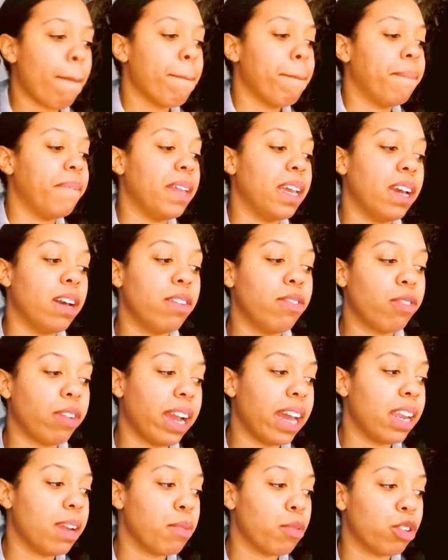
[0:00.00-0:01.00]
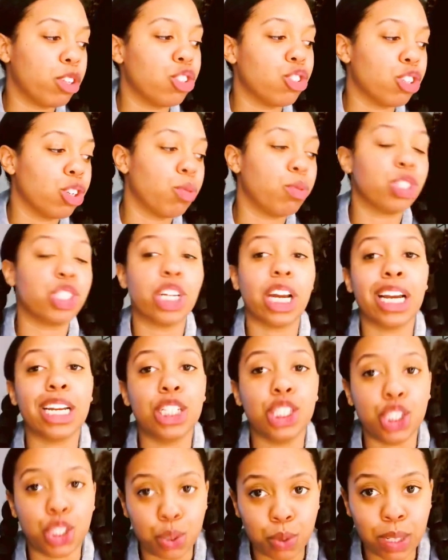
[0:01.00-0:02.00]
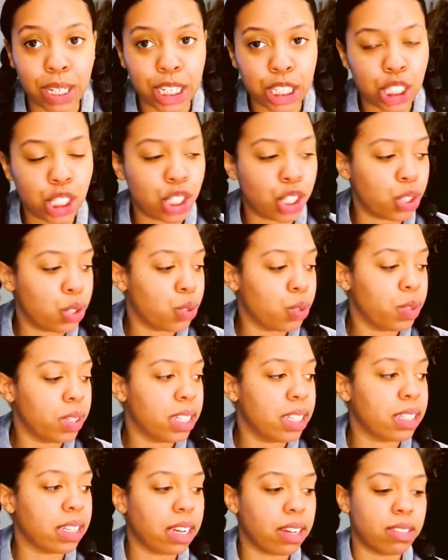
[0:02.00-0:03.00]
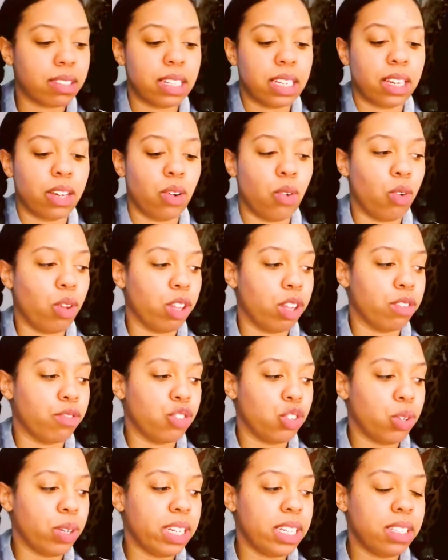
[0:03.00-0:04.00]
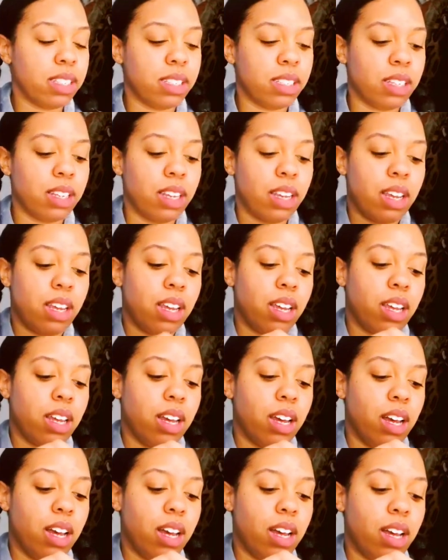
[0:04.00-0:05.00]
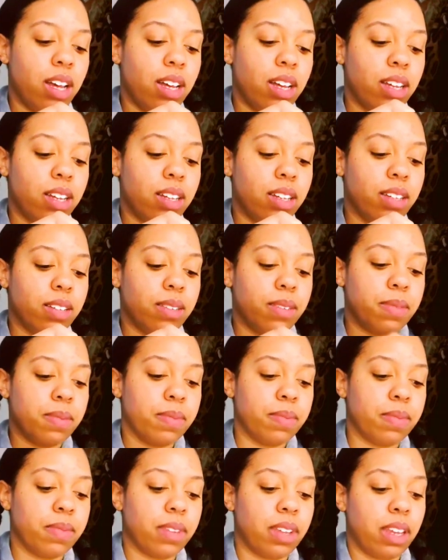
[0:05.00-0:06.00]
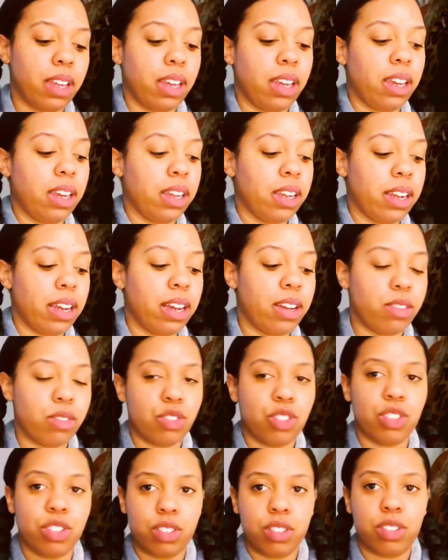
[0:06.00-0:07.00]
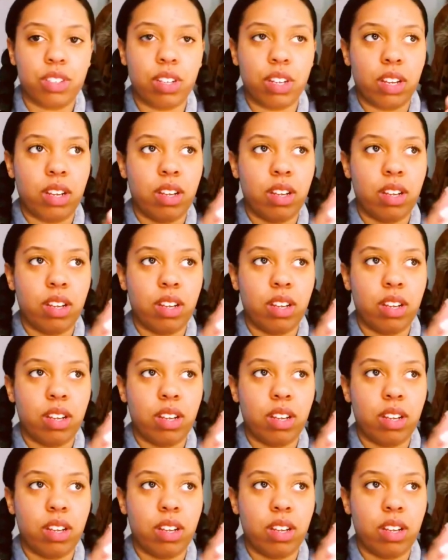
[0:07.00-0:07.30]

Now for added moisture, which I do like to do, is I'll take oil of choice and I'll just